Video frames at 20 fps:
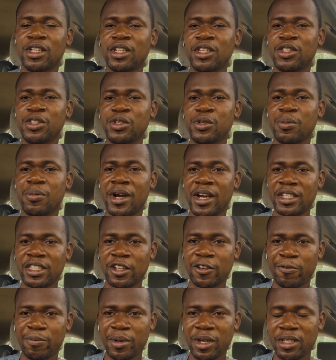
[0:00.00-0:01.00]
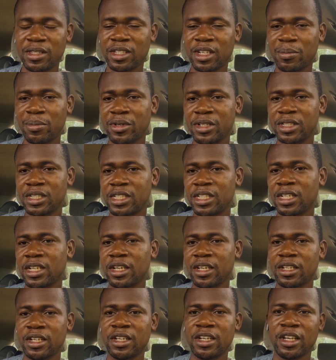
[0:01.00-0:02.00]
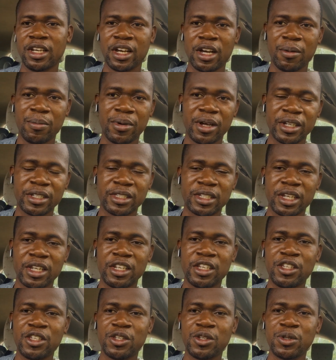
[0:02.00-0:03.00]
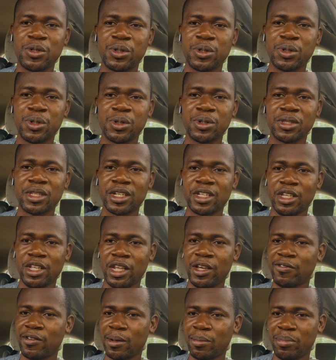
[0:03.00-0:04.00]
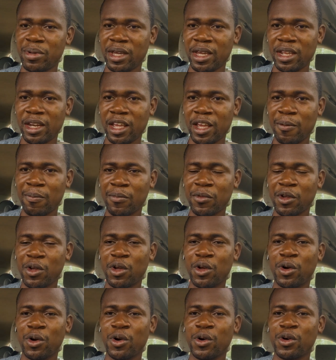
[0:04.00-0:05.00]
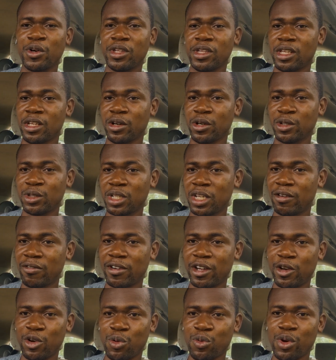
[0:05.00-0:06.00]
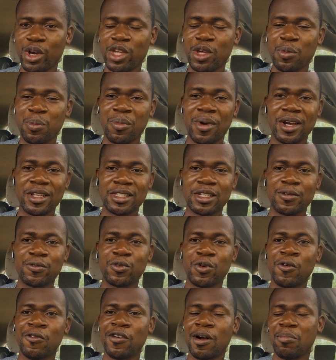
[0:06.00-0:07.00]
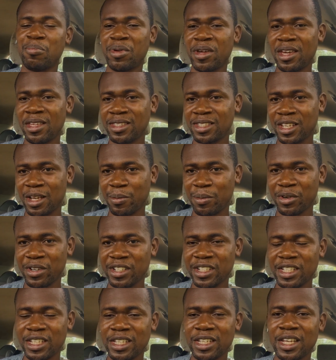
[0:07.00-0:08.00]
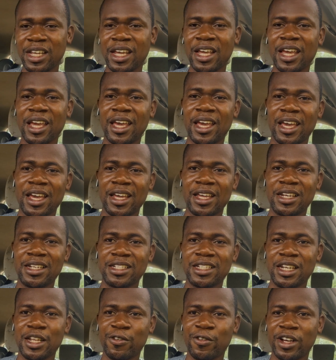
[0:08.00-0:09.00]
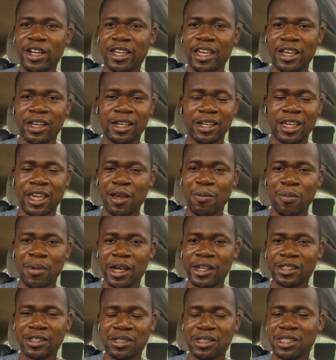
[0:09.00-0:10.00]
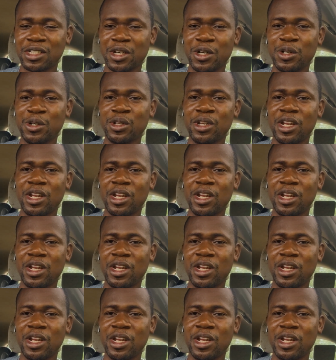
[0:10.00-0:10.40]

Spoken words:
you might have paid somebody and then they come back telling you that you never paid them, or you also never know where you might have overpaid somebody and they never came back to tell you